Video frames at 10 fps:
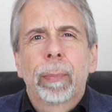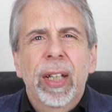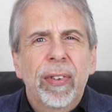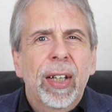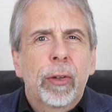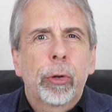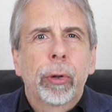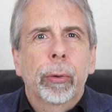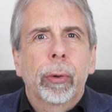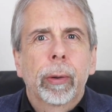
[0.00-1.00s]
But is it
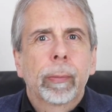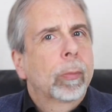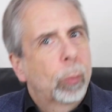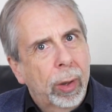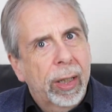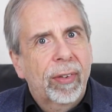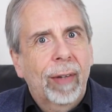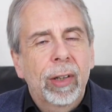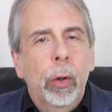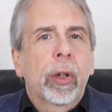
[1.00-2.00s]
true? Well, let's
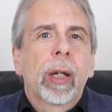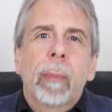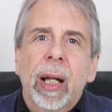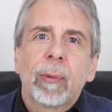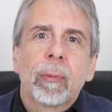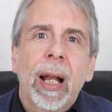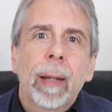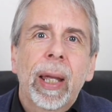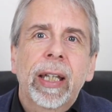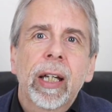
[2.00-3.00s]
have a look. My name is
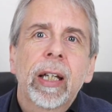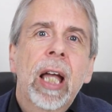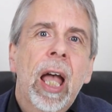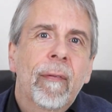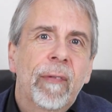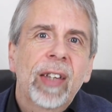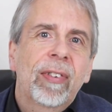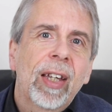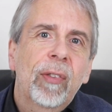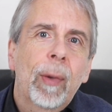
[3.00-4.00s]
Mallen Baker.
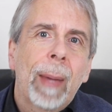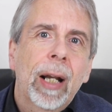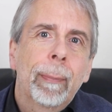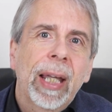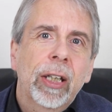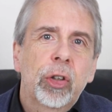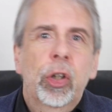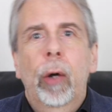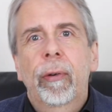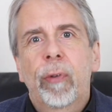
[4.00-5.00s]
This is the Mallen Baker
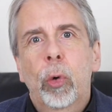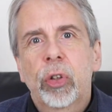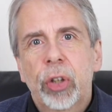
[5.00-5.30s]
Show for